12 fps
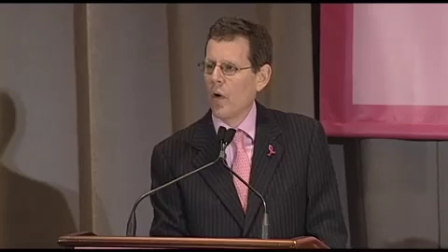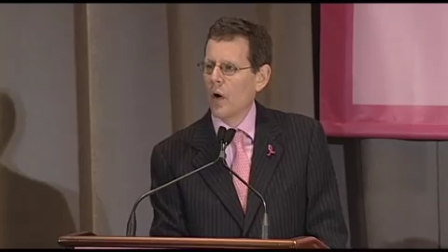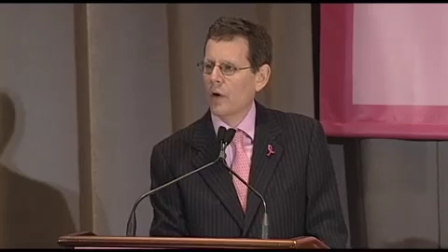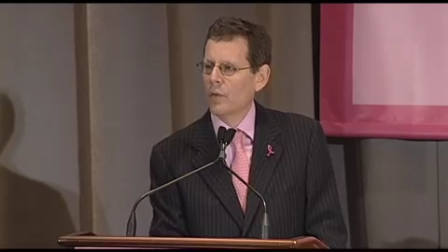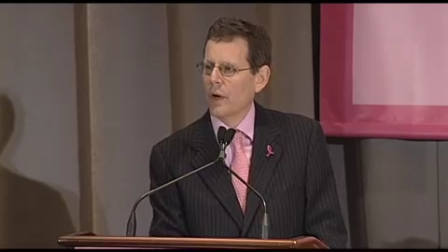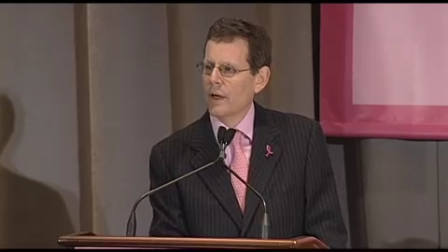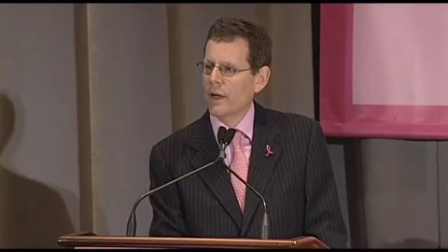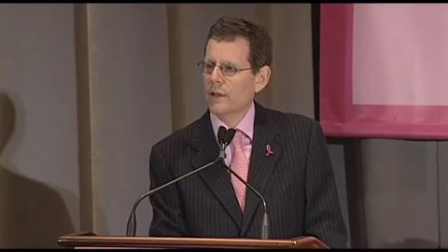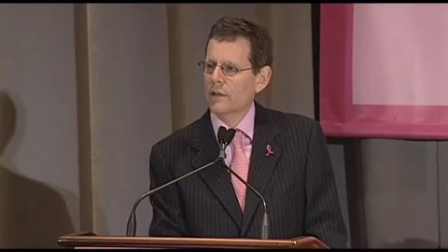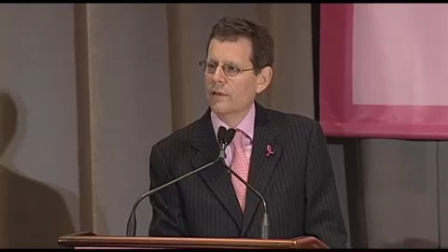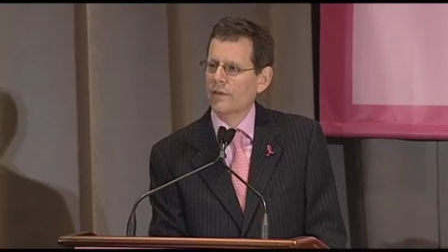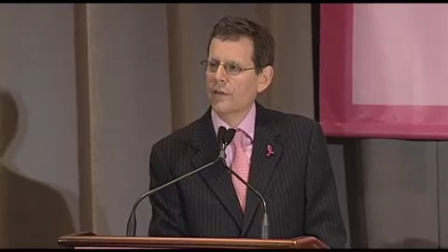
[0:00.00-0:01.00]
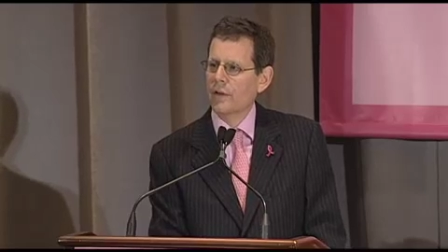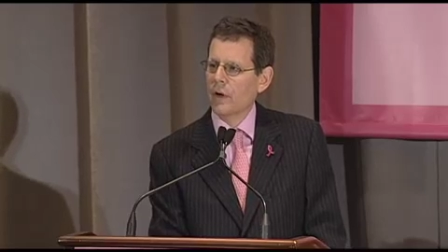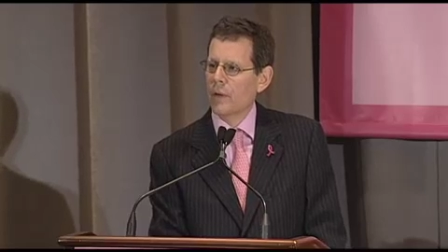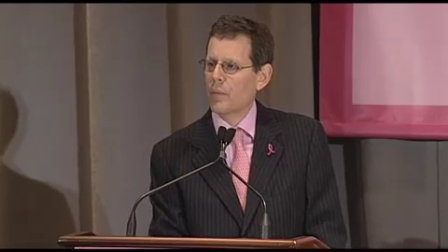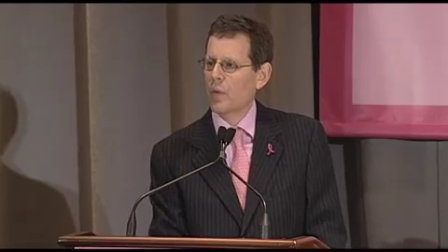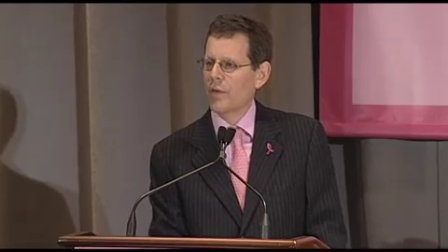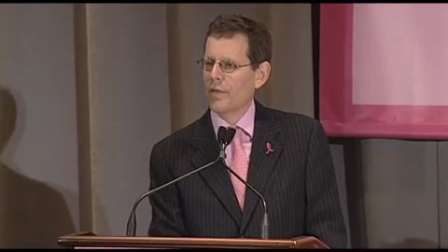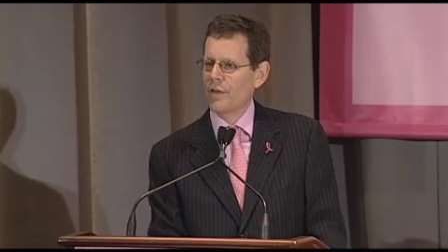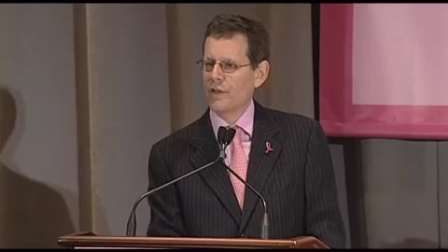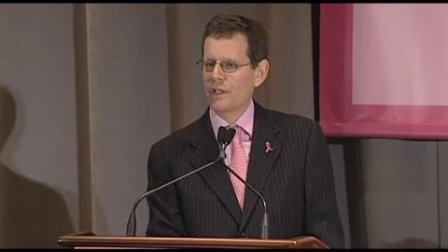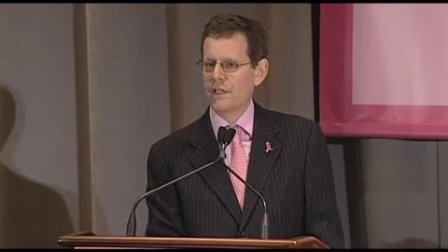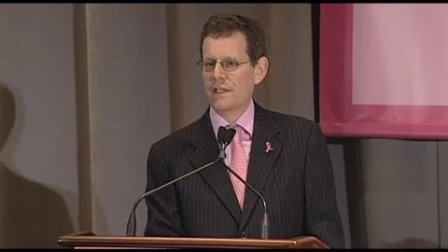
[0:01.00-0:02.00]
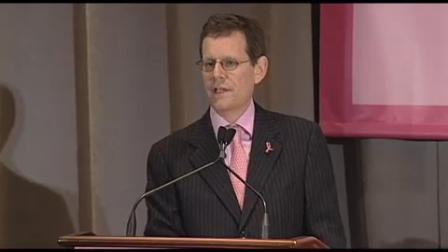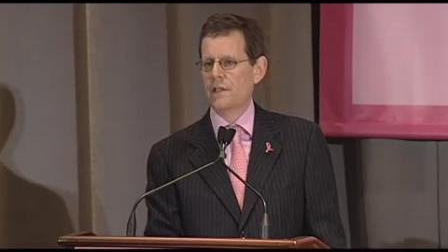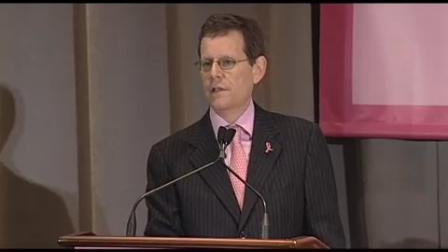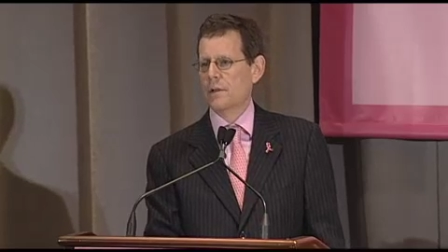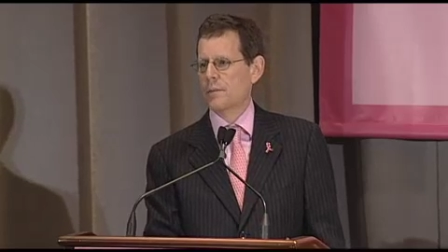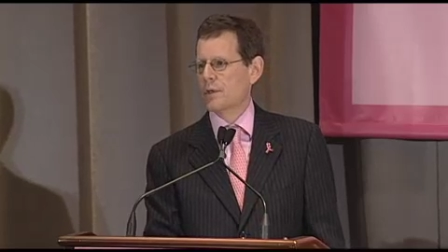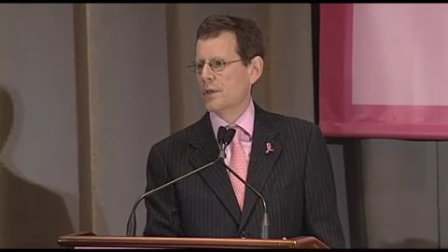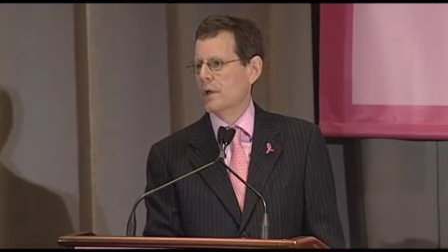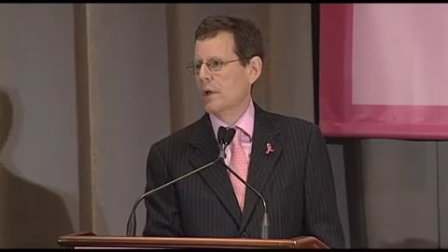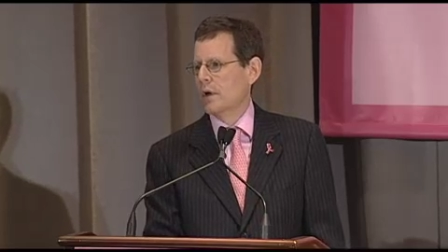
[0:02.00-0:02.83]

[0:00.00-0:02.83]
hard right now to figure out more efficient systems